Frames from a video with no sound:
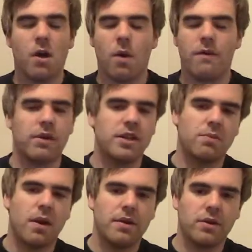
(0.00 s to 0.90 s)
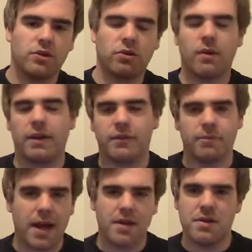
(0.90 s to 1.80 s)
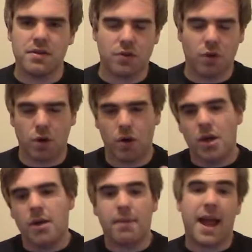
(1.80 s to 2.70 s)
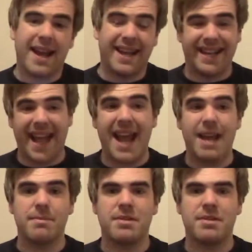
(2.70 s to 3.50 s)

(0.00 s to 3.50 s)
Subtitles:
whether it's when you're trolling through menus or playing in a game.